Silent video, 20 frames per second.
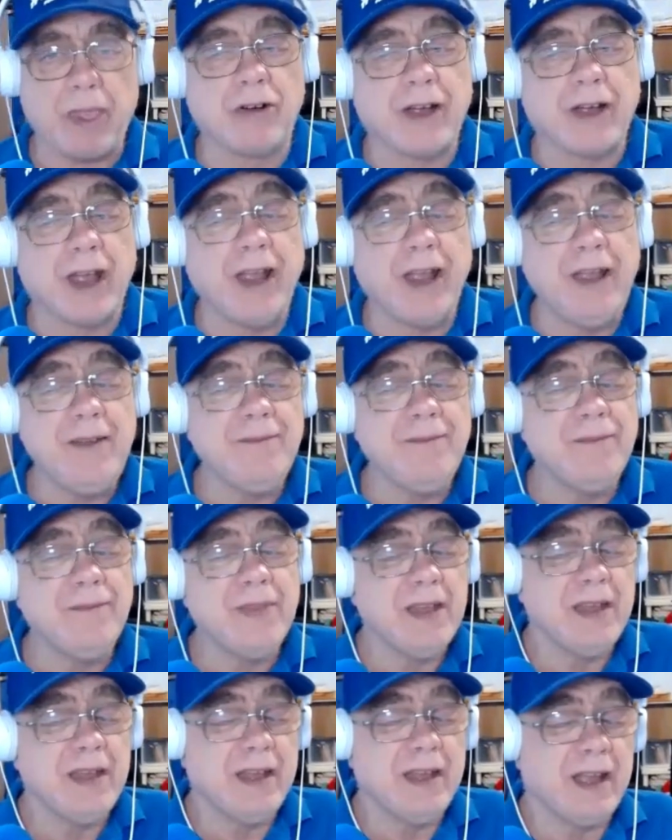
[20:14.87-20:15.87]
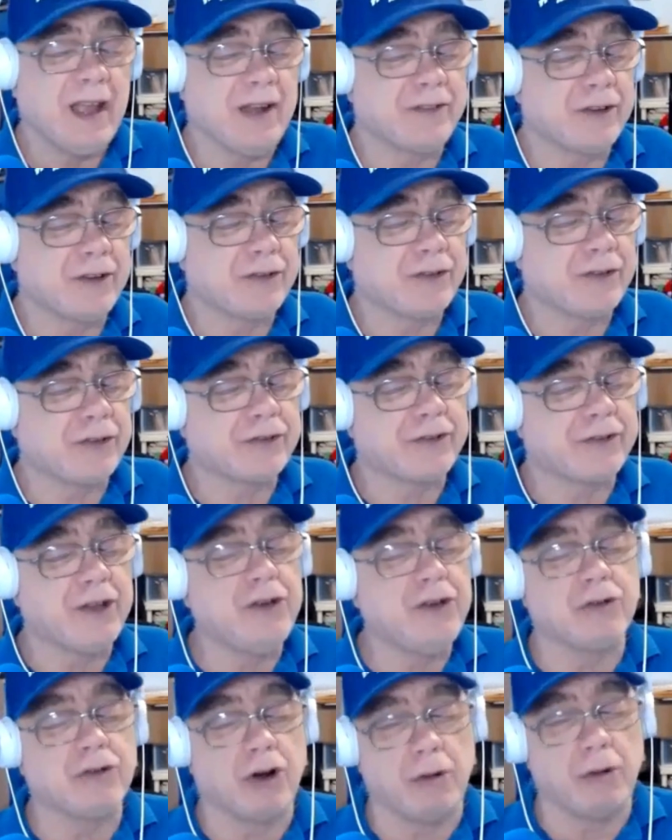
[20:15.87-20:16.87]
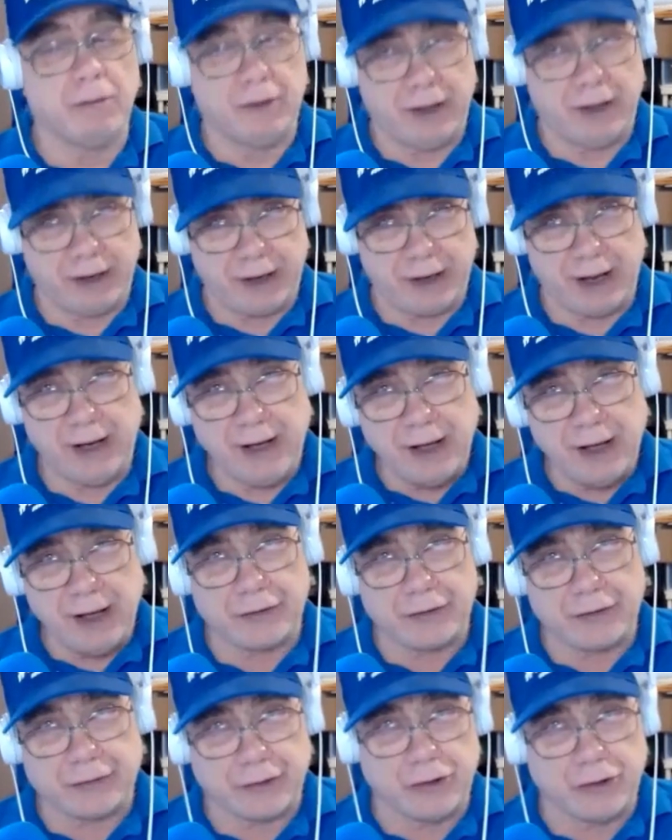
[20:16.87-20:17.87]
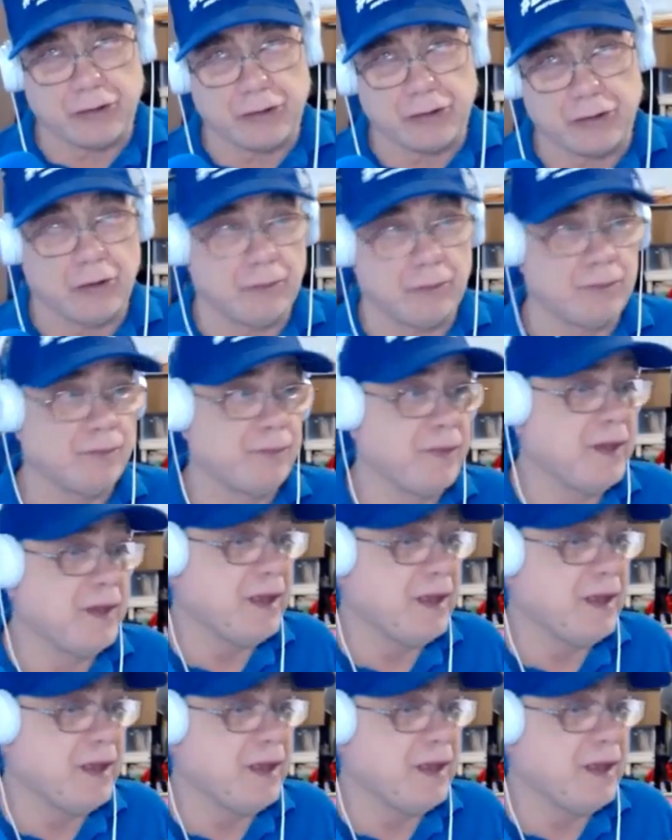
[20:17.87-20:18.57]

okay? It's just a syndrome like any other syndrome.